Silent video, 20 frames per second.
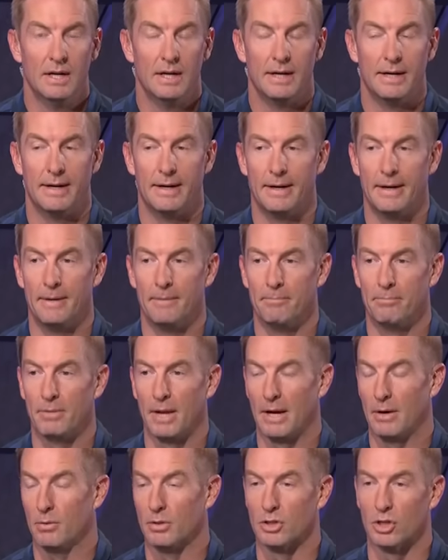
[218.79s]

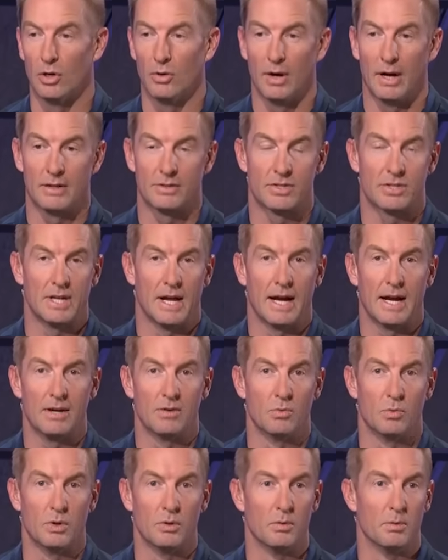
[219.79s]
I would go outside
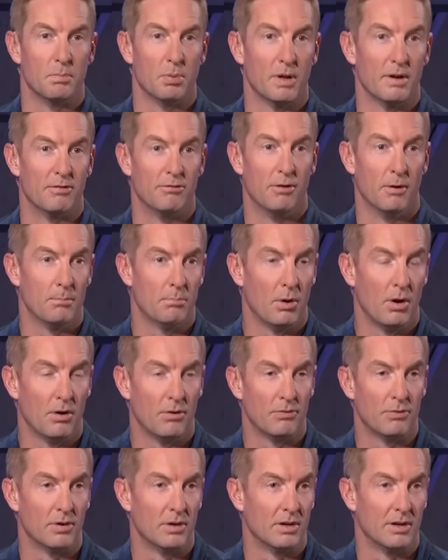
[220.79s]
and we would play
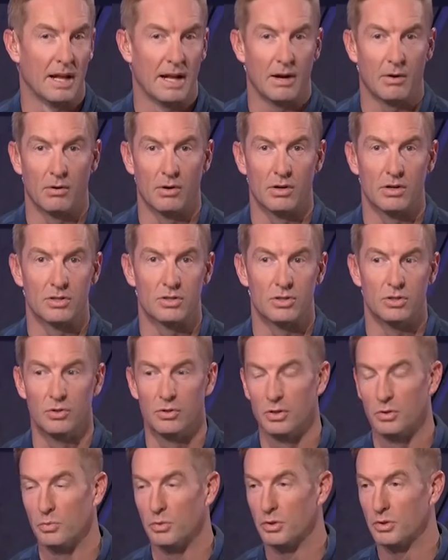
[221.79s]
football for an hour or two,
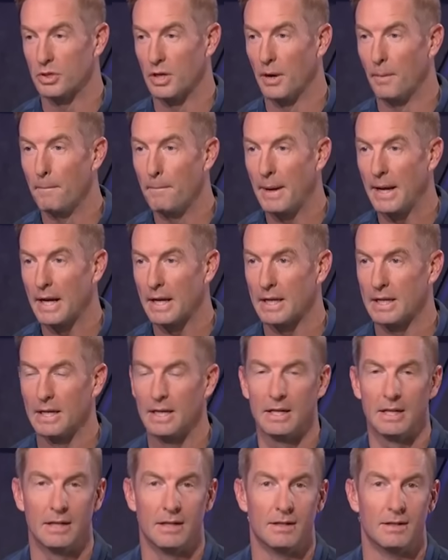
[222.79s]
and then we'd come back
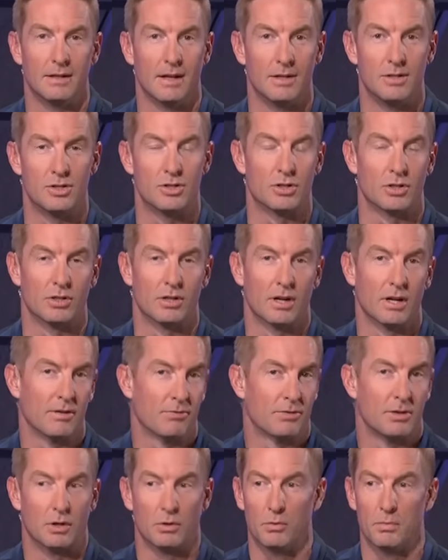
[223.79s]
in, and sure
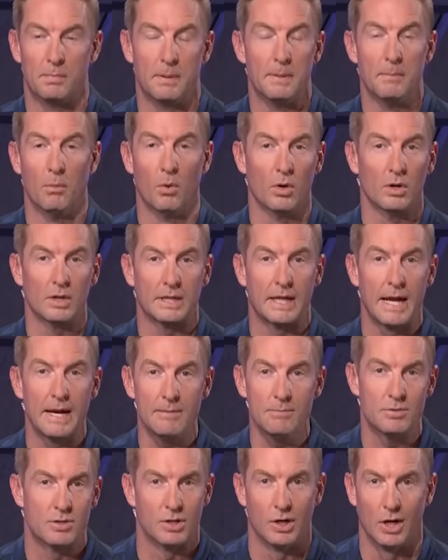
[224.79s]
enough, there would be more
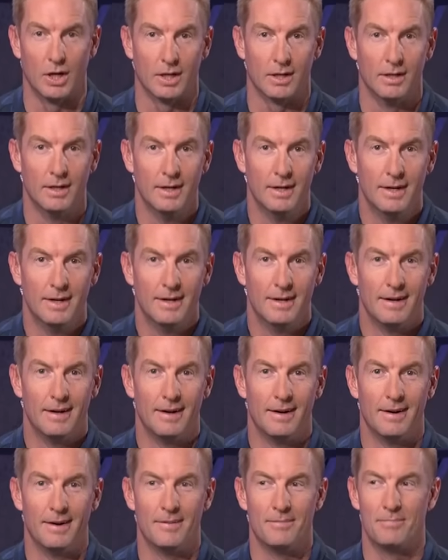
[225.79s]
games
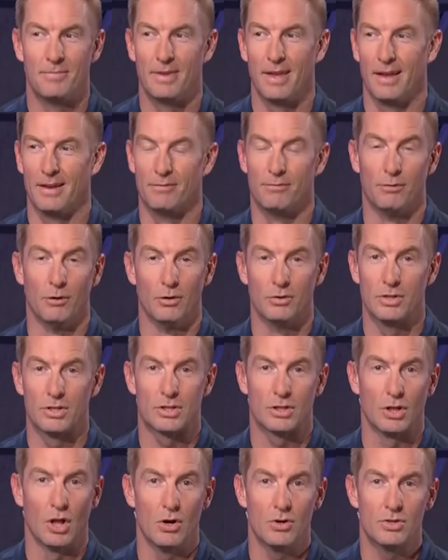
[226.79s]
on. And full
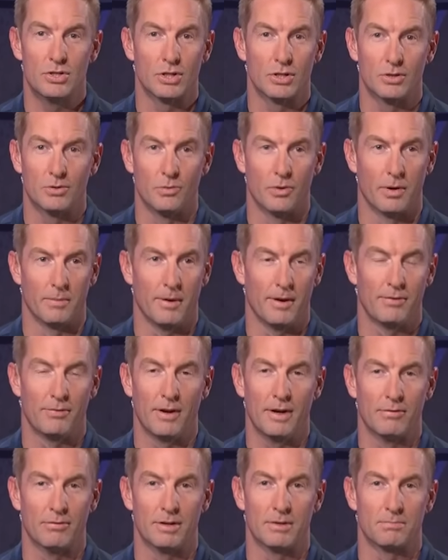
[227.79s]
disclosure, one of my
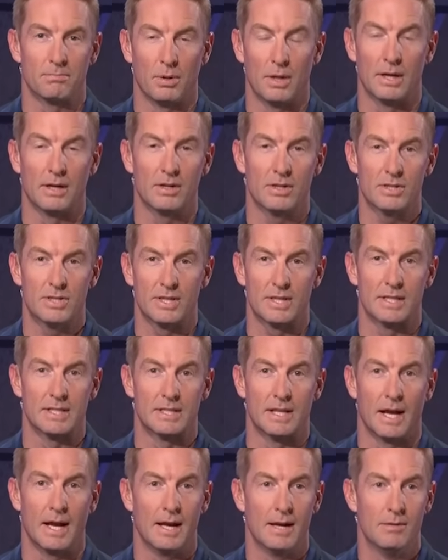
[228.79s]
favorite players at the
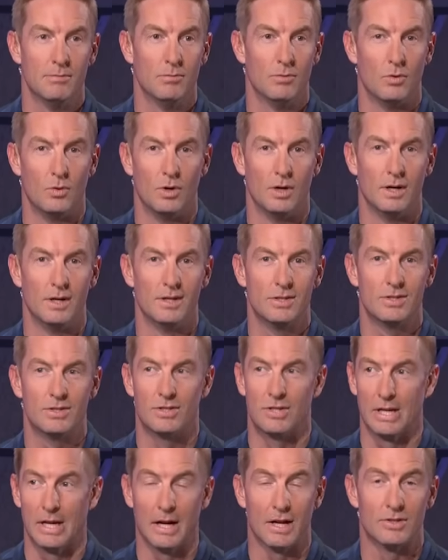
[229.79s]
time was
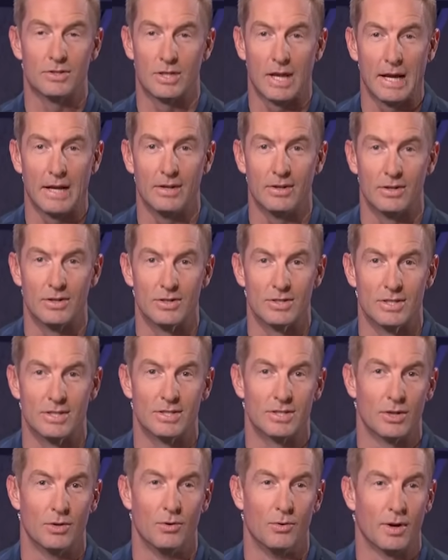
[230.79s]
Deion Sanders. And
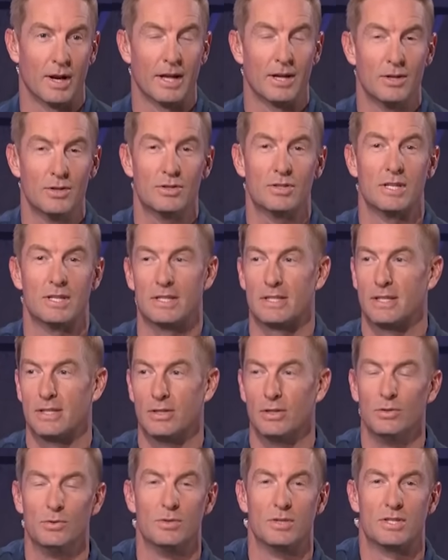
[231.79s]
so what I used to
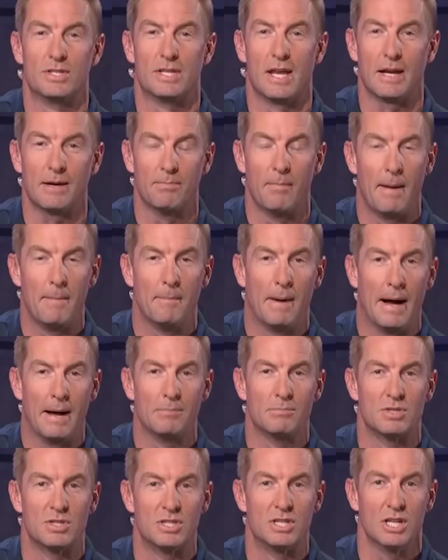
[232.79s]
do was take my
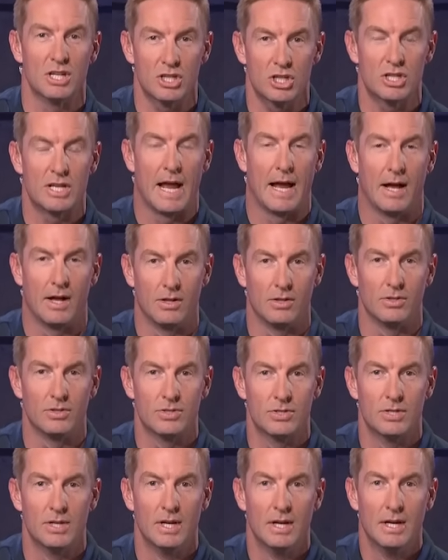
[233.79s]
mom's dish
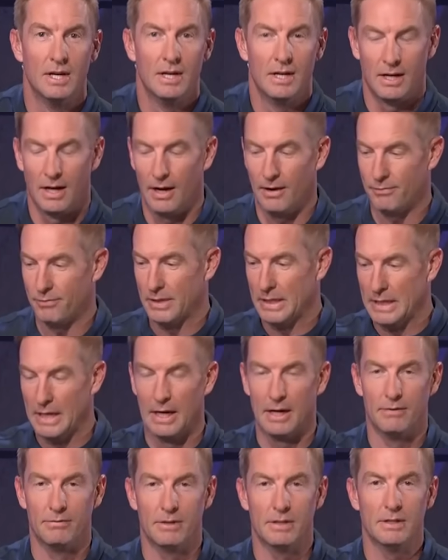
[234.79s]
towels off the
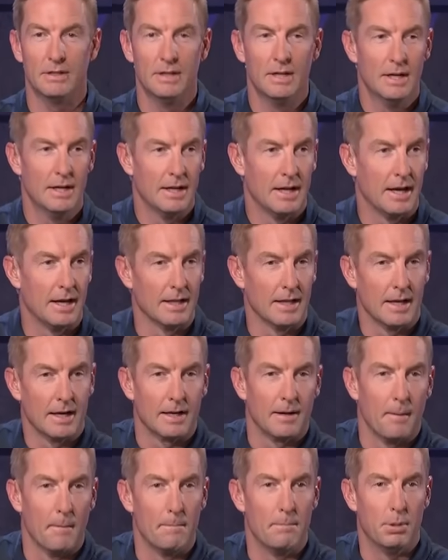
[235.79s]
oven and
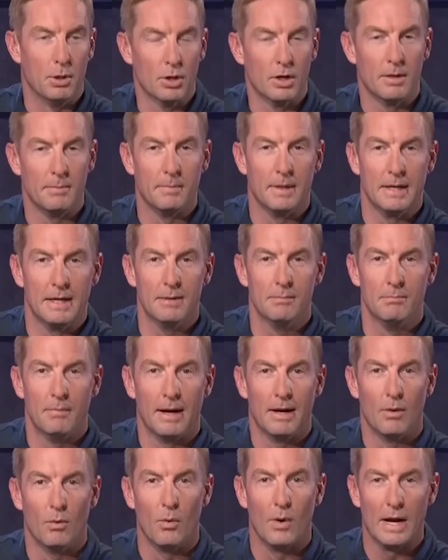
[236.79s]
like put them in
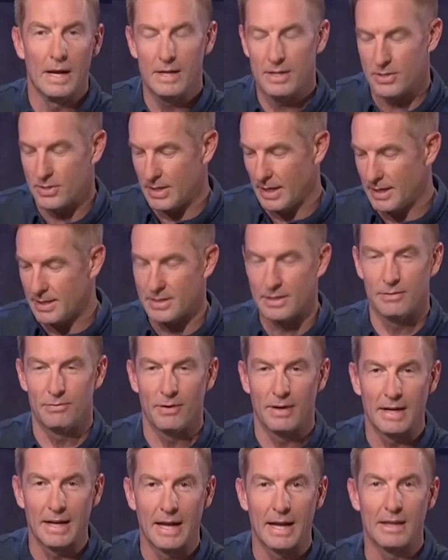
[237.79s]
my waist as if
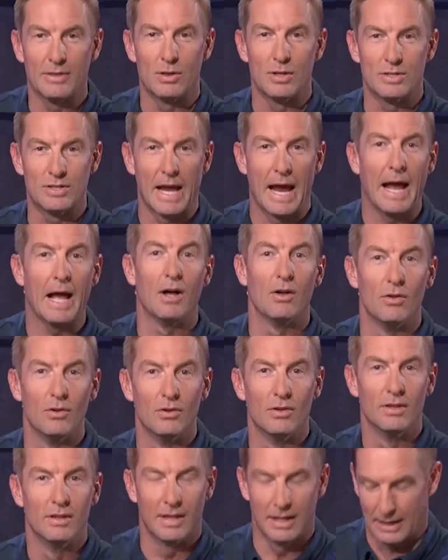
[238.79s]
I had the
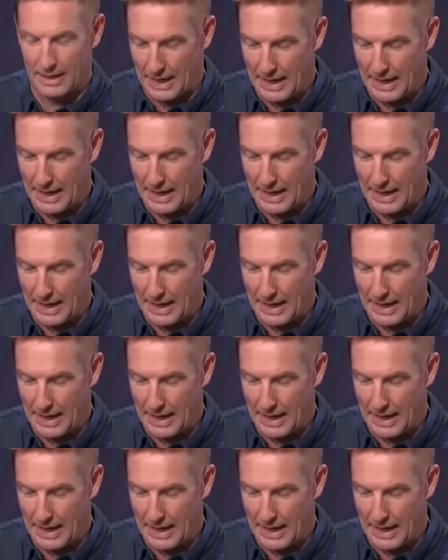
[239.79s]
towel like